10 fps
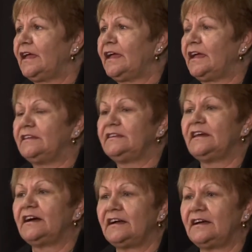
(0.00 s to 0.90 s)

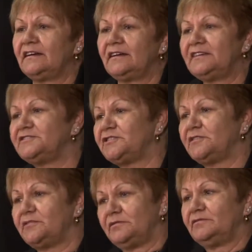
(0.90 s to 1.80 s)
And
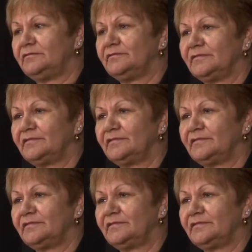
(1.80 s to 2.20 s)
so